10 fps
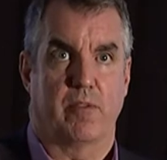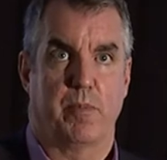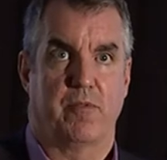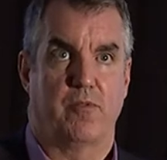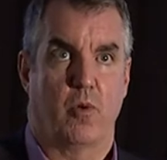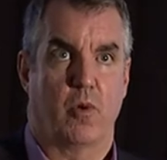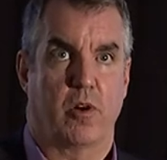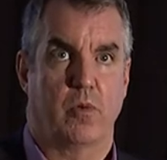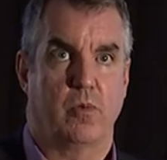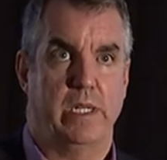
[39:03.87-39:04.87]

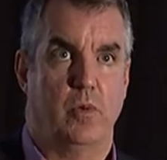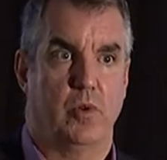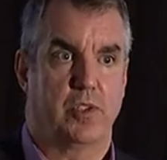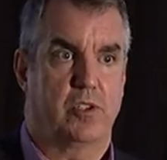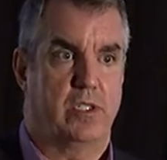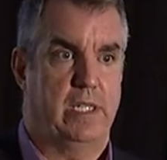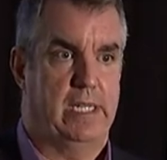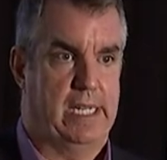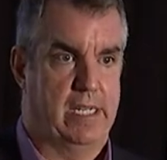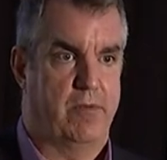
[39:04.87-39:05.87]
before, we will
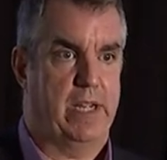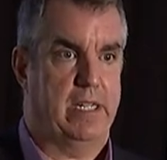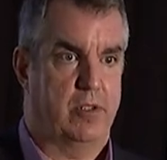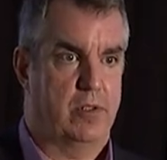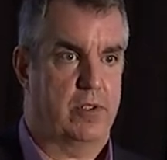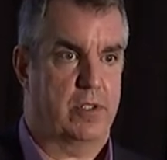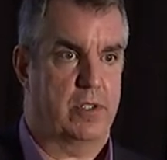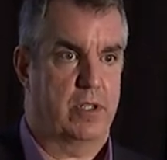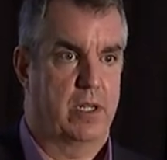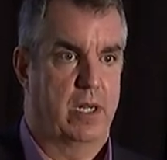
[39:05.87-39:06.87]
see
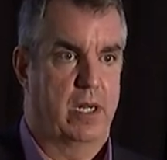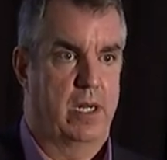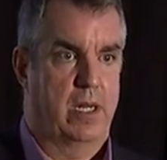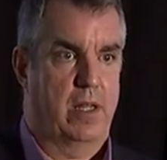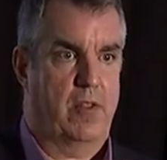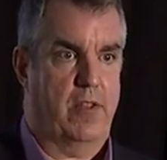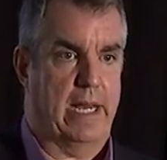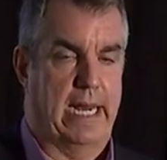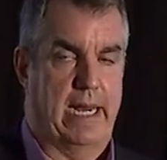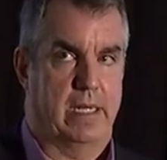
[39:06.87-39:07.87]
innovators
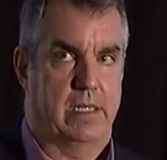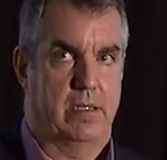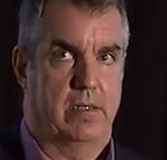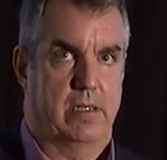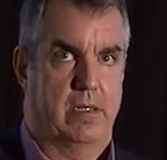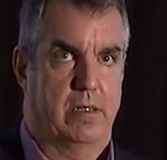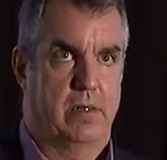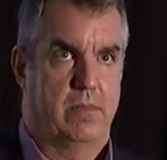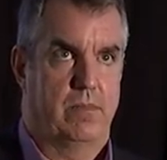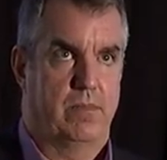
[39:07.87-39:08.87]
that
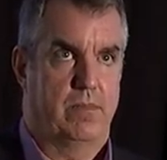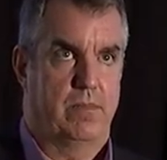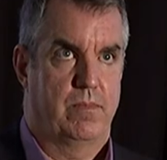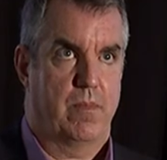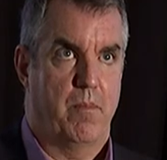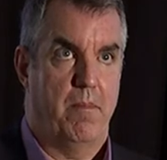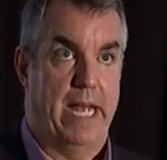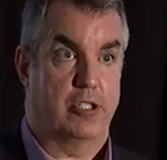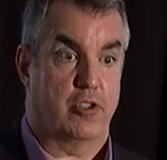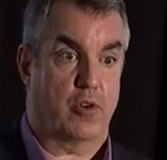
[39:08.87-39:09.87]

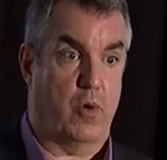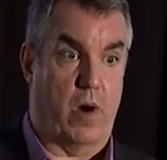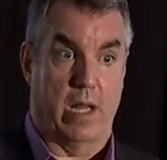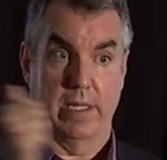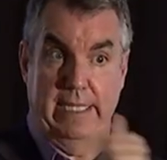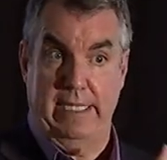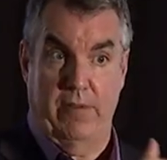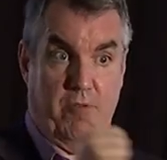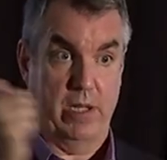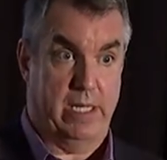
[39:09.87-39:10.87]
measure quality
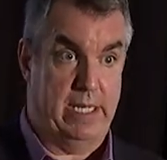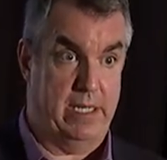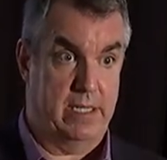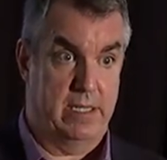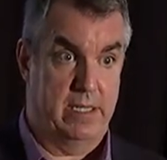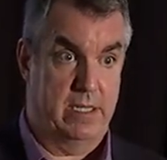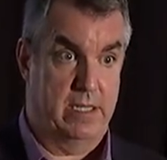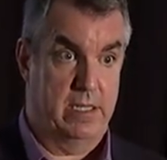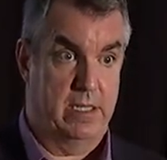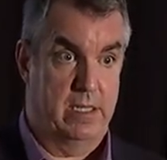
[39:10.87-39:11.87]
differently
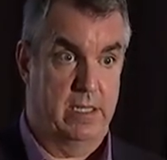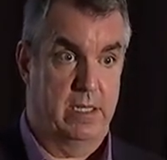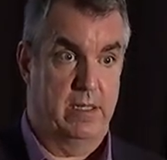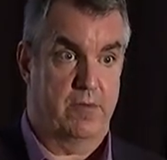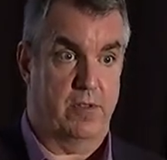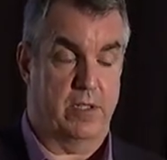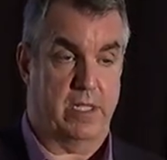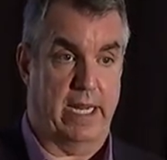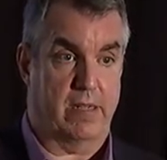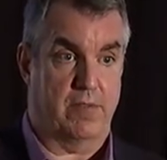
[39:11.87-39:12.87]
for the
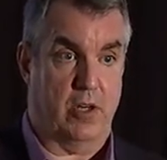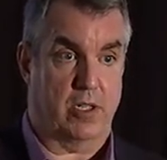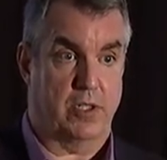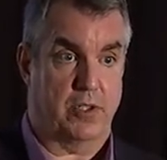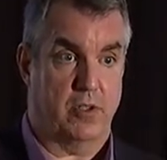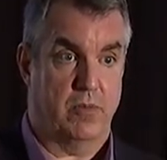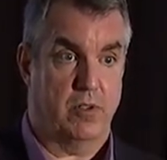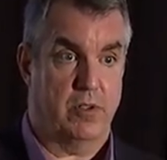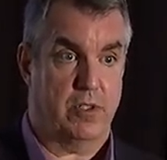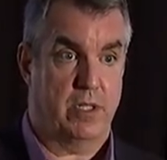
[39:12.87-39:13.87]
sake of their
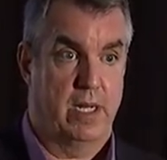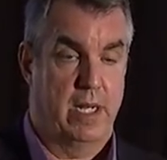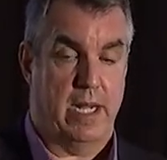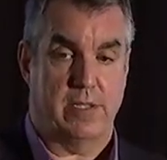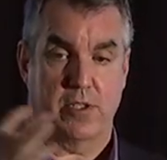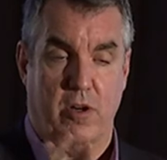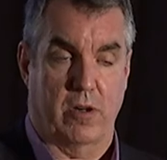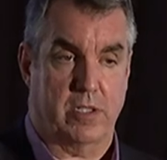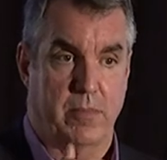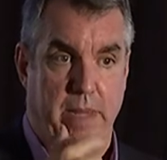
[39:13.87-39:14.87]
consumers and
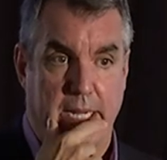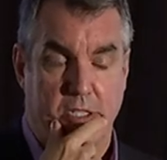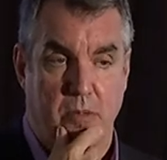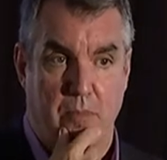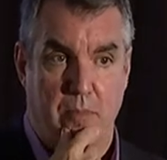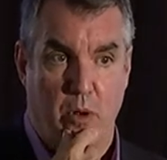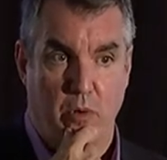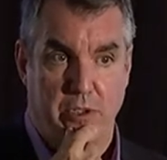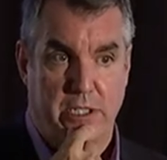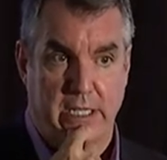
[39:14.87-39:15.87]
start to make some
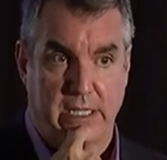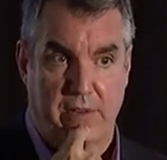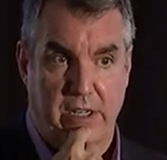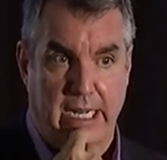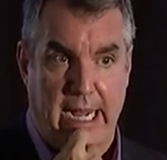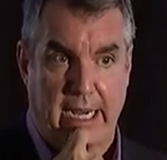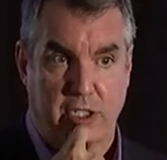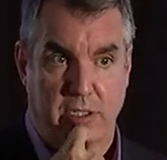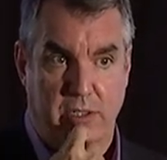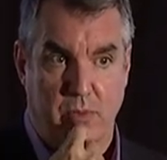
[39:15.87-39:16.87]
bold, significant
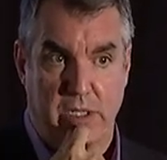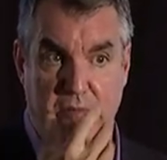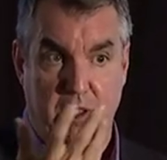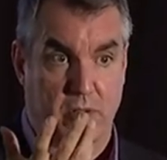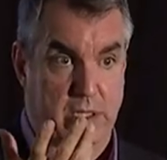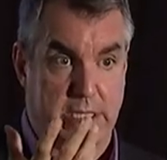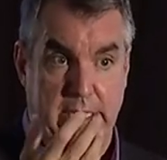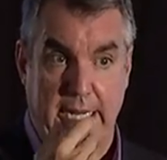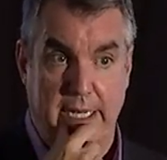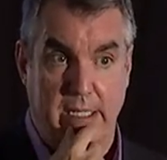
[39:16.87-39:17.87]
actions. We've certainly
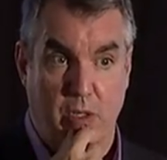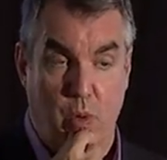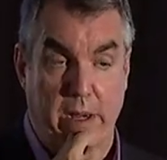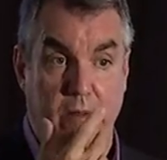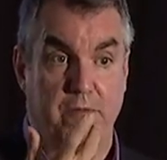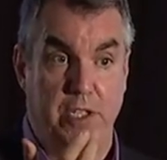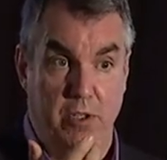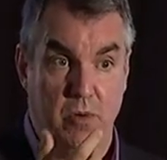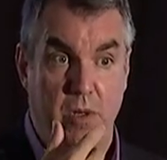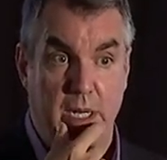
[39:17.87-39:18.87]
taken quite a
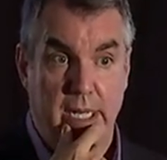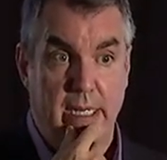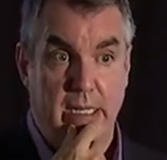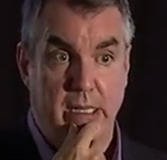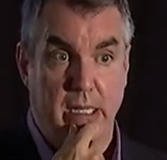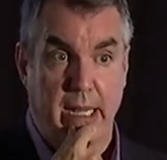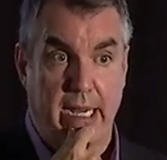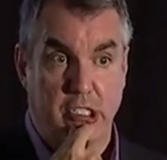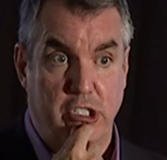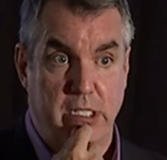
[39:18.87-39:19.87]
few in the
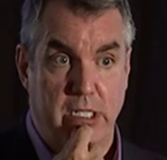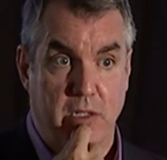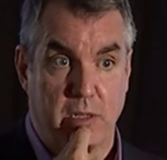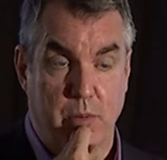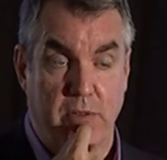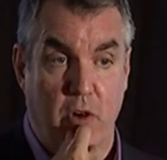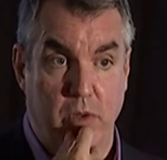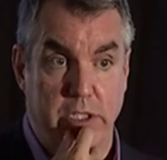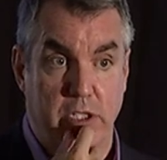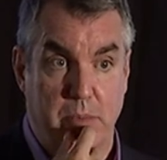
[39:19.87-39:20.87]
last year, and we've
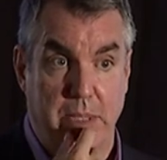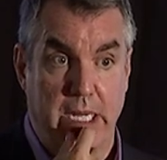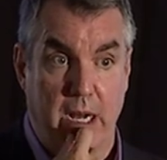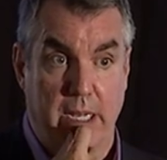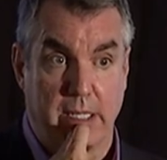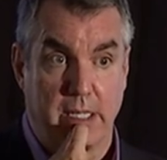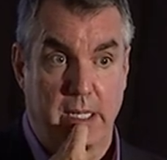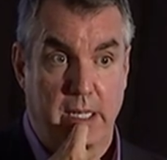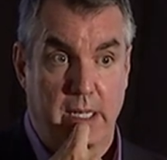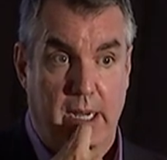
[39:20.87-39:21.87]
only just begun.
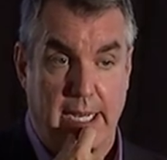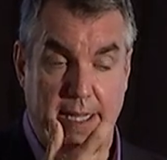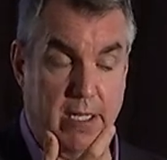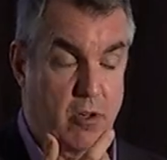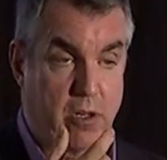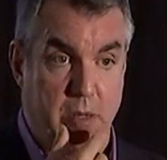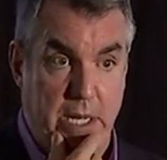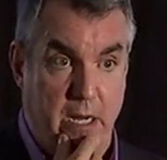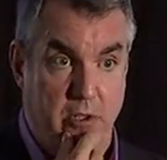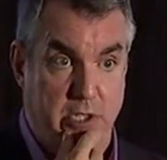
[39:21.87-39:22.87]
I think there are going to
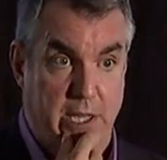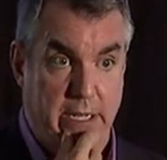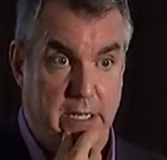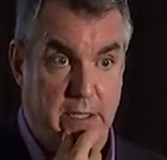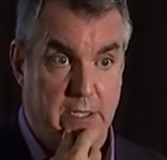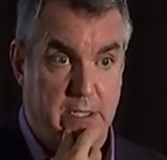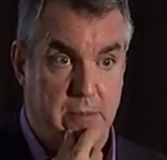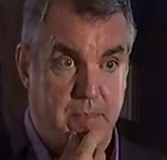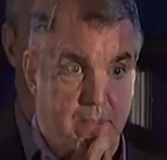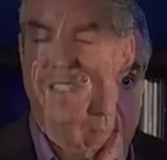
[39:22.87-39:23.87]
be others like us.
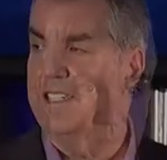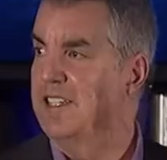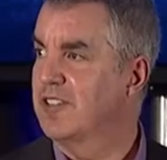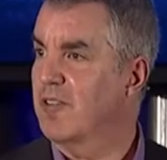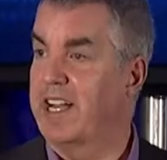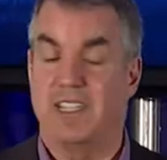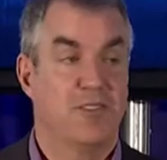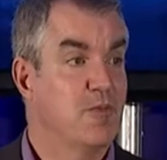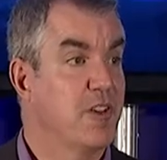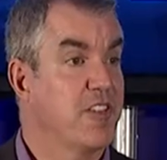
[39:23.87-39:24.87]
Great.
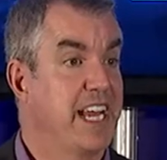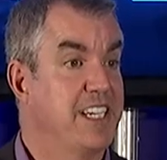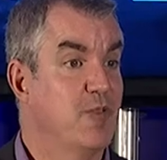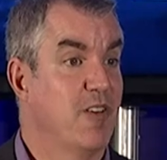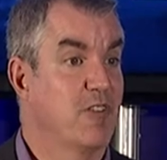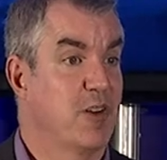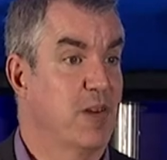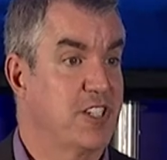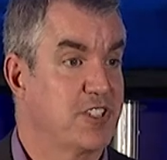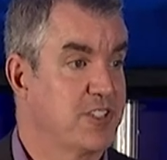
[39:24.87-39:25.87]
Well, thank you all very
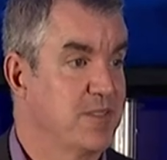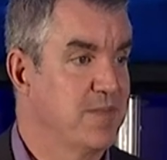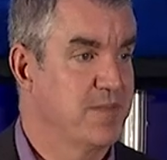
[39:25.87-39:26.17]
much.